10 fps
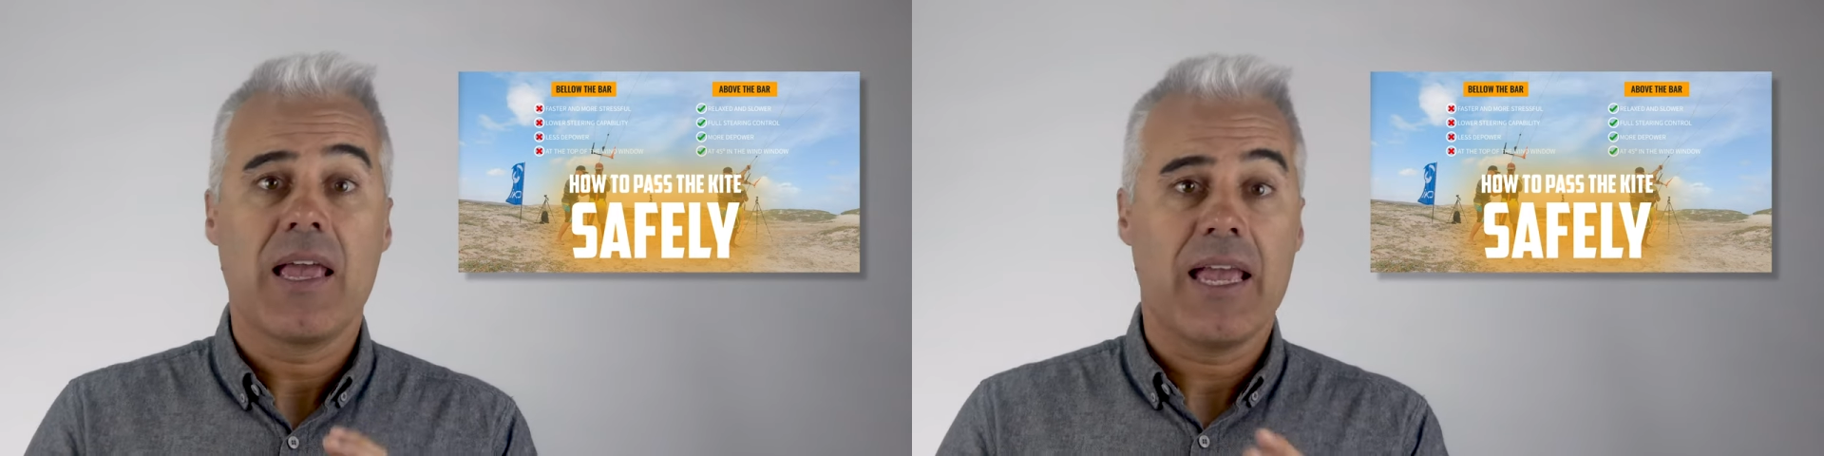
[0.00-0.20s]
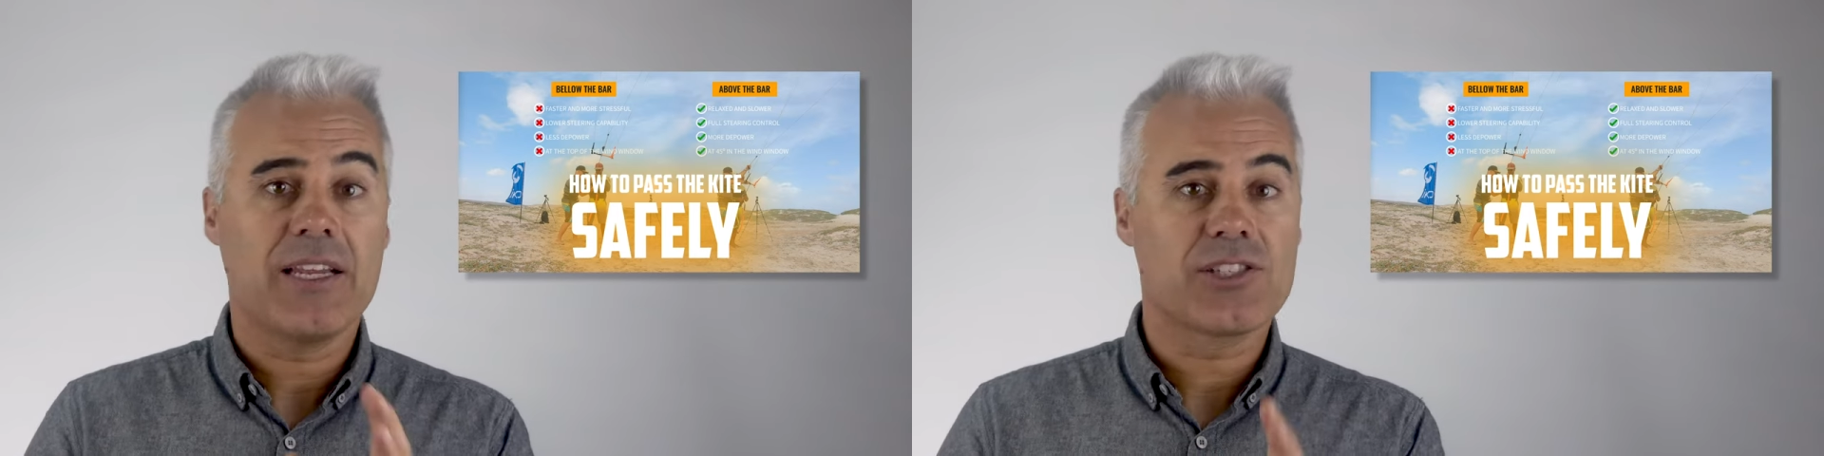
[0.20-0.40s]

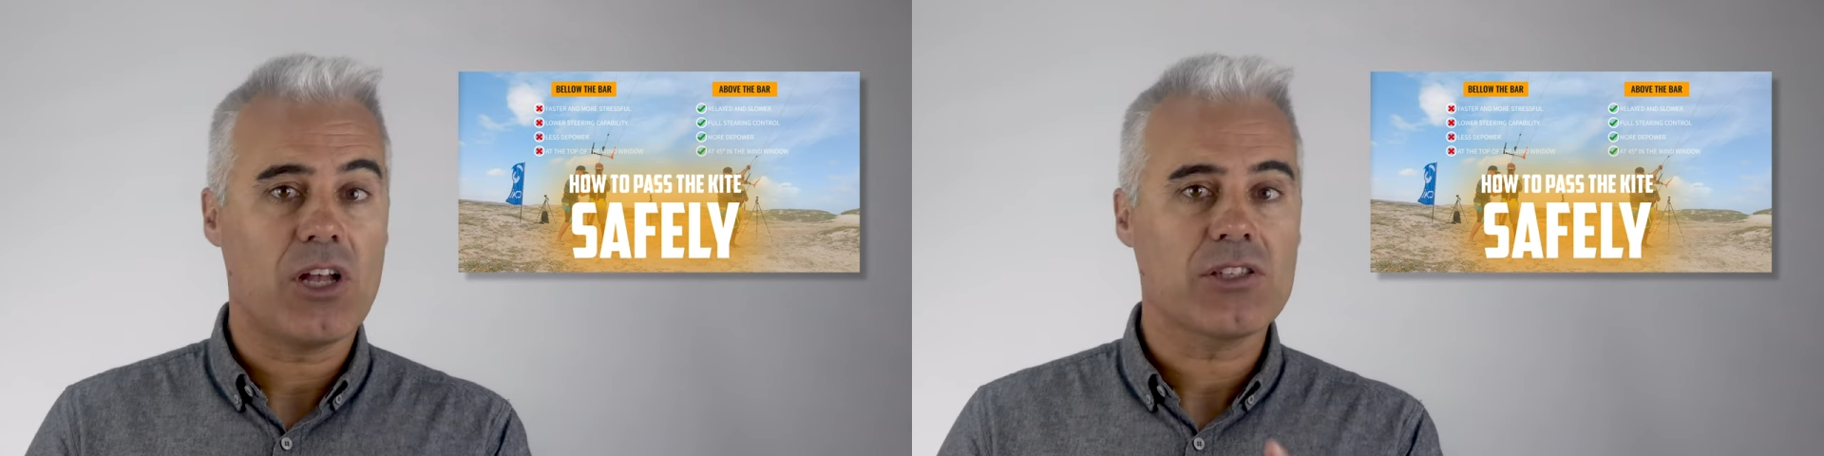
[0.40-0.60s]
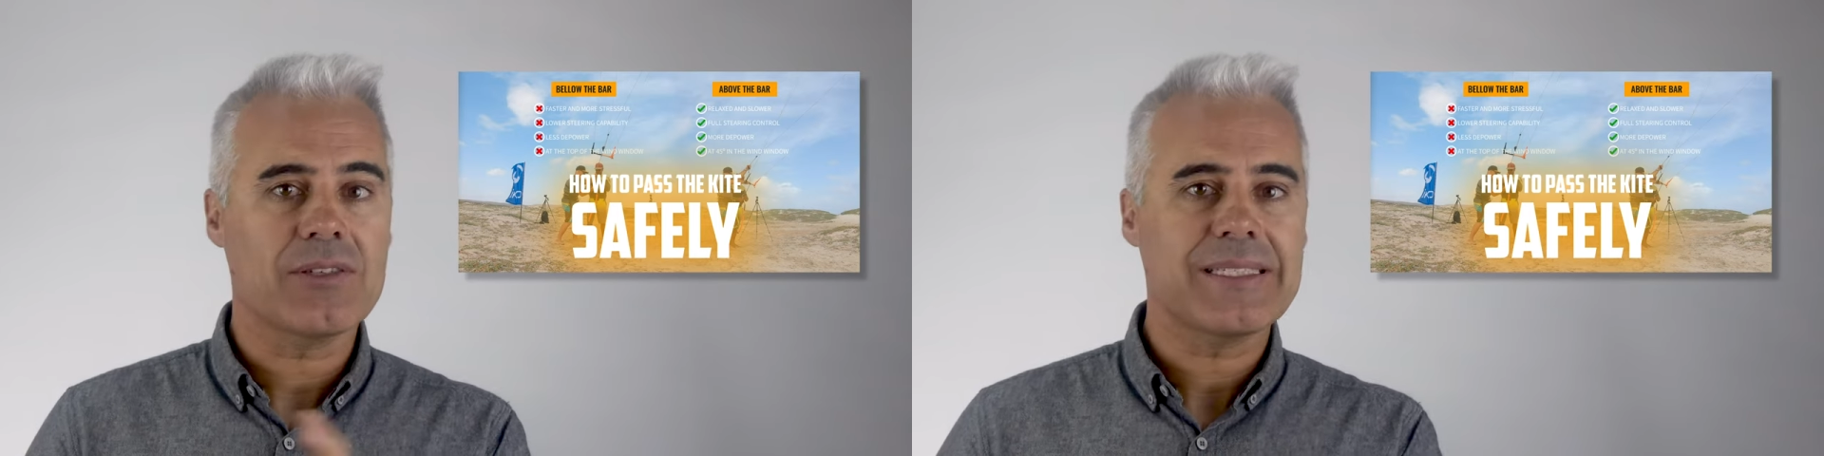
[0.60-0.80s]
It is
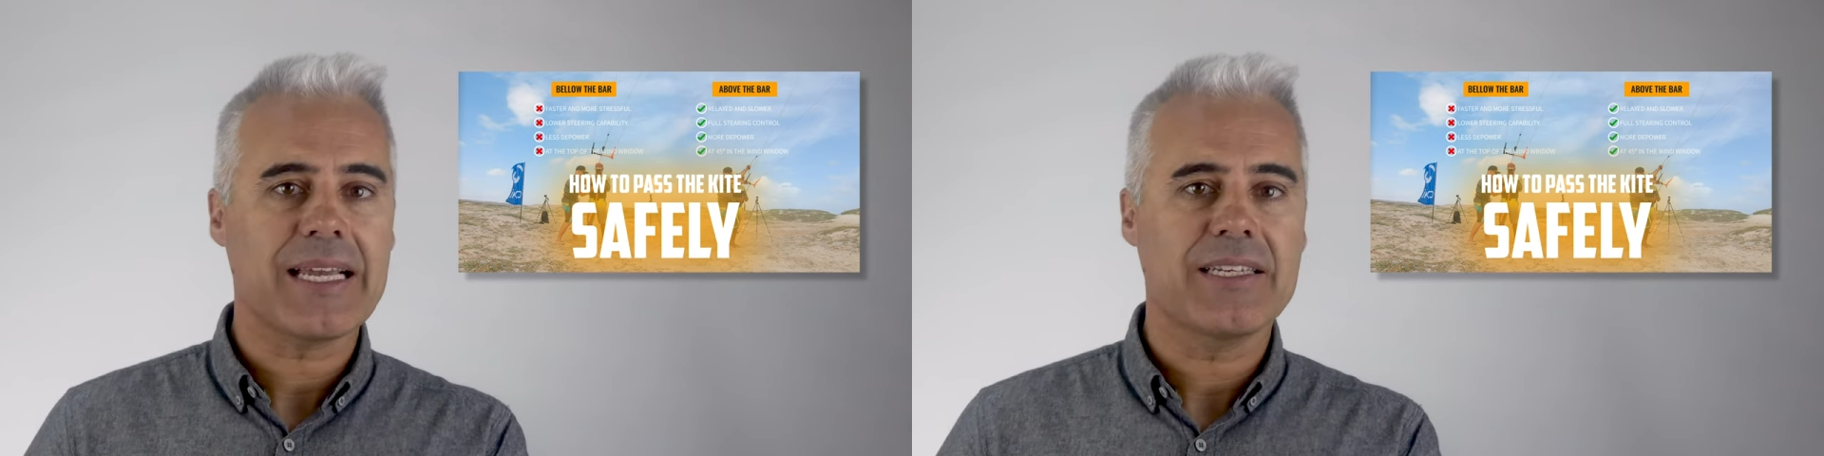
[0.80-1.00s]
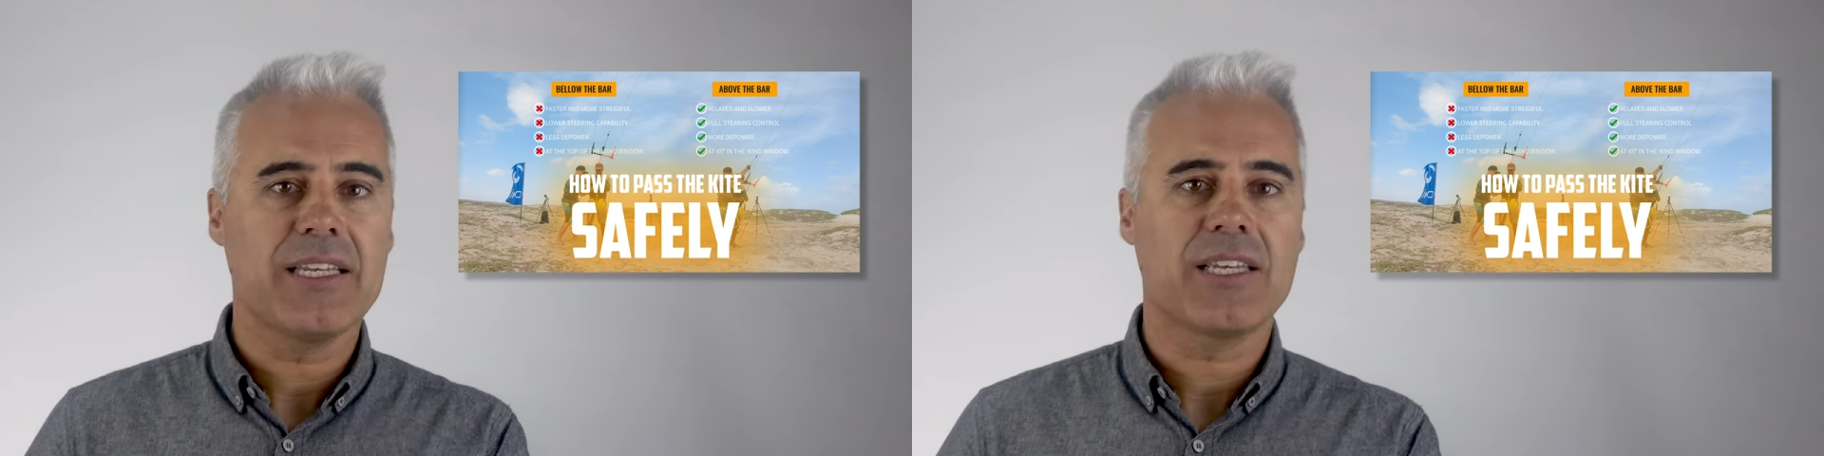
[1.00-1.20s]
also a
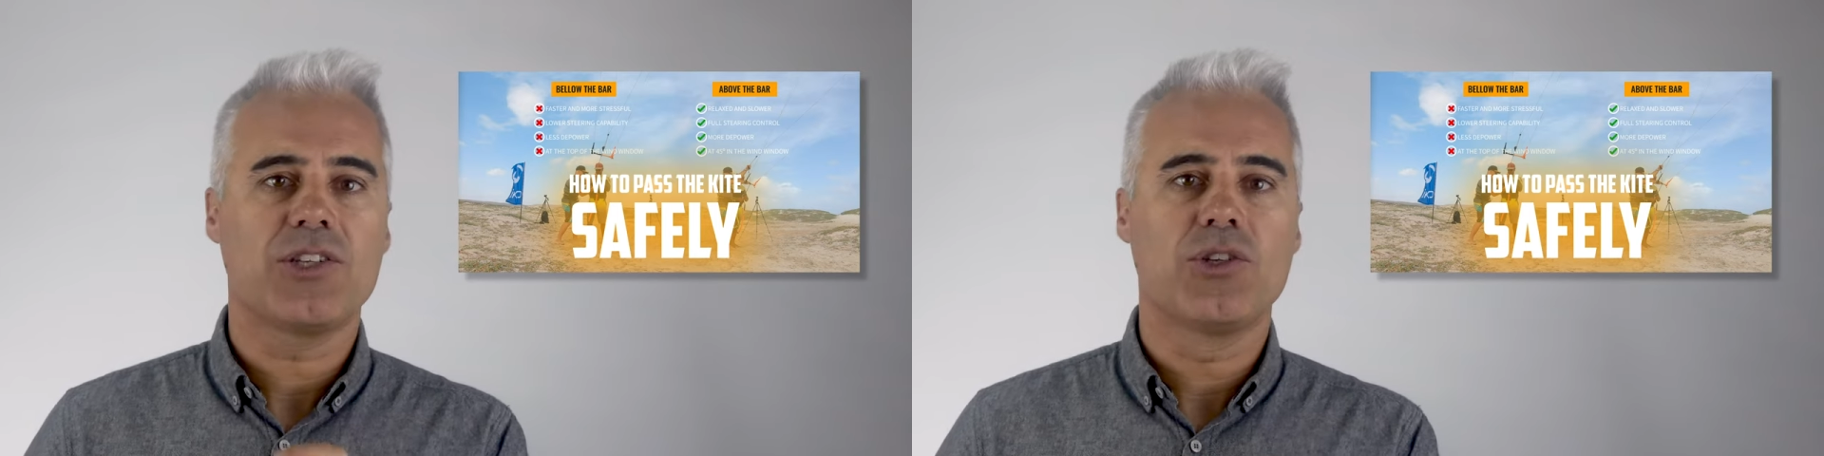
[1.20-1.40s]
technique